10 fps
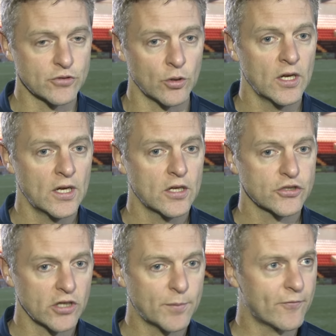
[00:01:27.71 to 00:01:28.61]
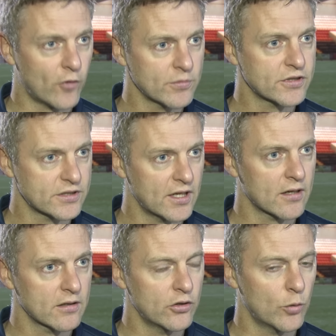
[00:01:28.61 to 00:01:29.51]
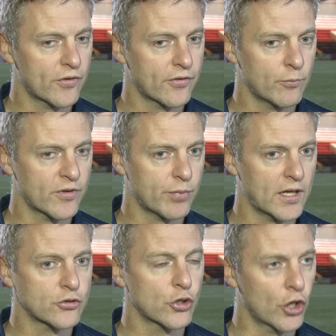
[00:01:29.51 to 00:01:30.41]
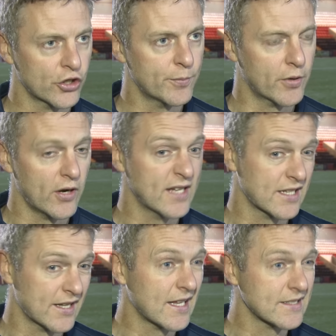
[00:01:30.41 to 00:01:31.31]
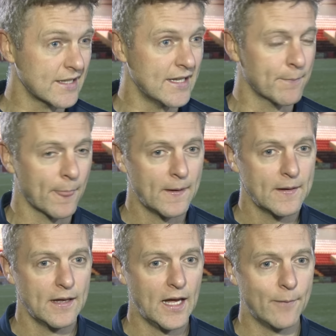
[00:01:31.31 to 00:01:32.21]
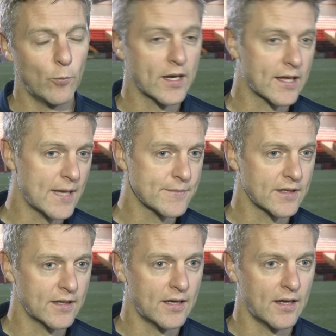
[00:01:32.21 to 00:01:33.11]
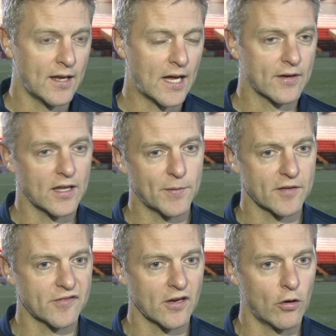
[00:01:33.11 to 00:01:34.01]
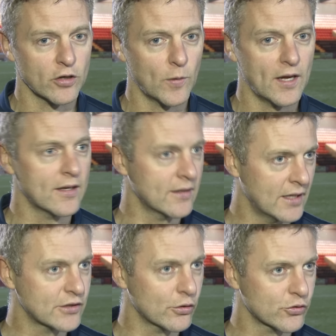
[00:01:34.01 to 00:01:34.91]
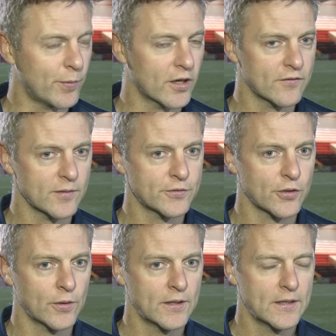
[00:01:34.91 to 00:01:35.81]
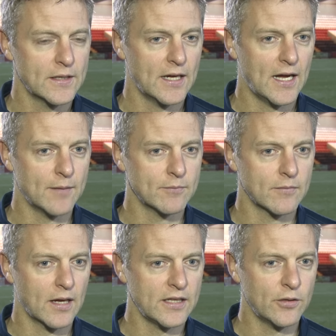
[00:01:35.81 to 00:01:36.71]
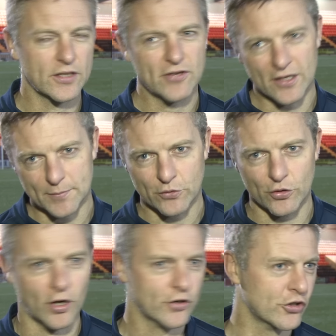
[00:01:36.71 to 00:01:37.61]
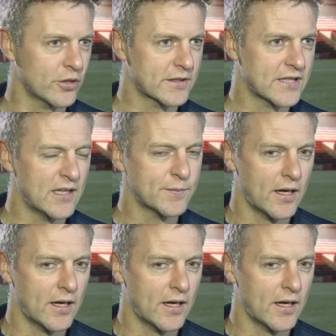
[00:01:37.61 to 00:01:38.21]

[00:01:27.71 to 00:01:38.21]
So certainly performances there, you know, with players who are looking to progress. And I think that's the aim. Winning games and having a little bit of fun along the way is also part of it. So, you know, I try not to be too harsh on them at times.